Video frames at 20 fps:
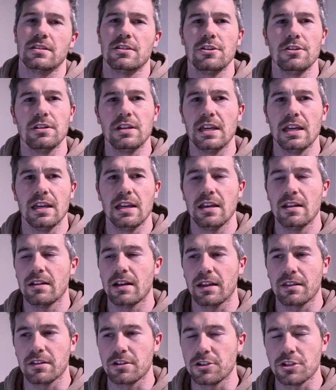new gear
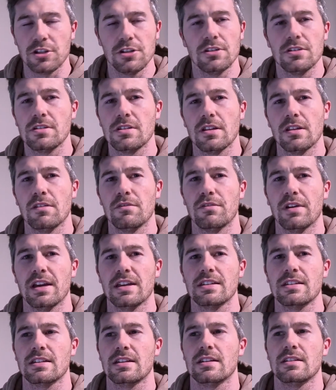like the shoes and the
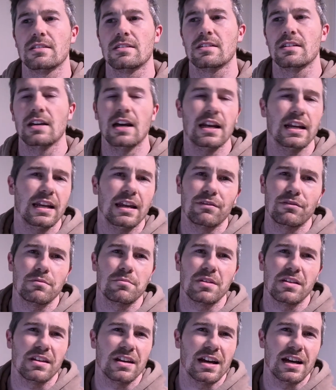vest has kind of given
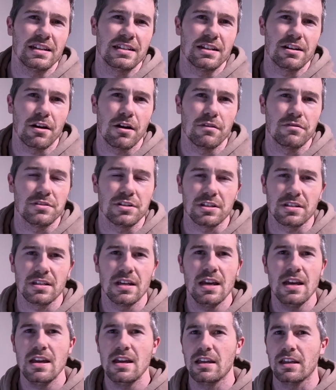me the idea of just
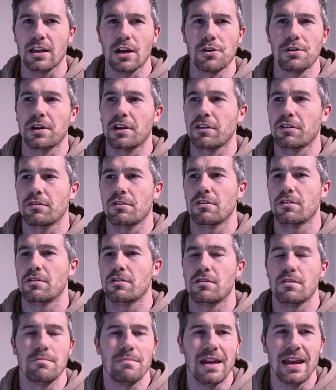going through
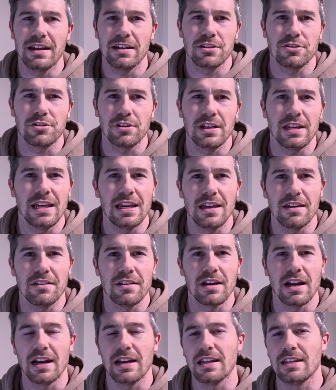the mandatory gear
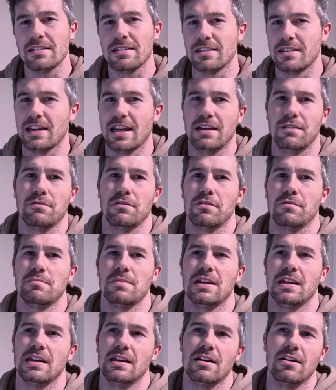that I need to take with
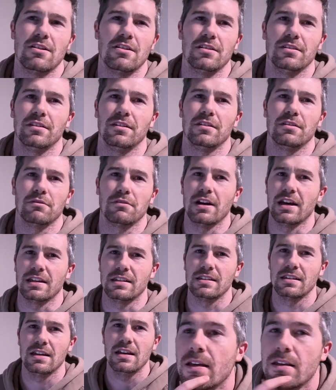me on the
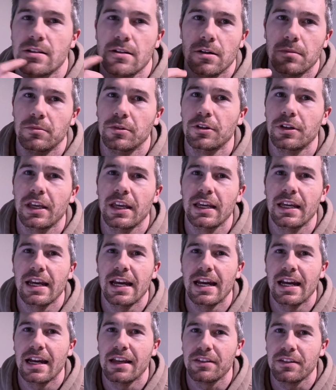race. So I'm looking
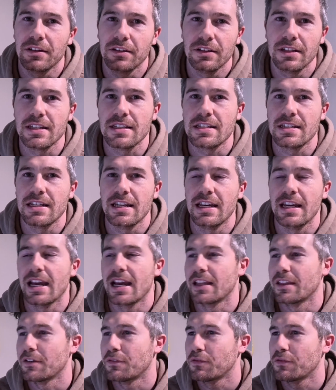at the list here, and the